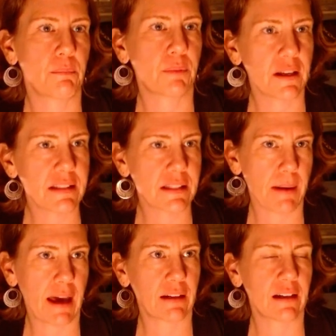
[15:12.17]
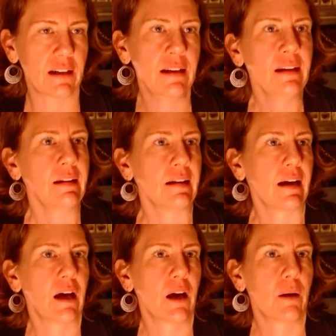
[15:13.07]
blood spatter,
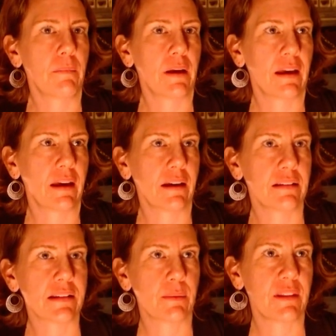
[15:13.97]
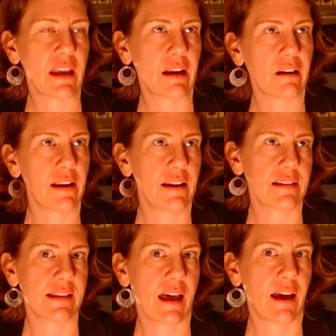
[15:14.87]
um, and some of the
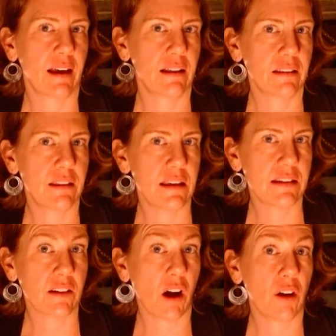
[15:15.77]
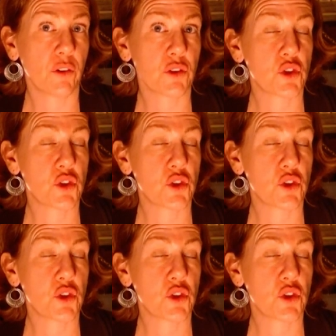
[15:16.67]
areas that these novels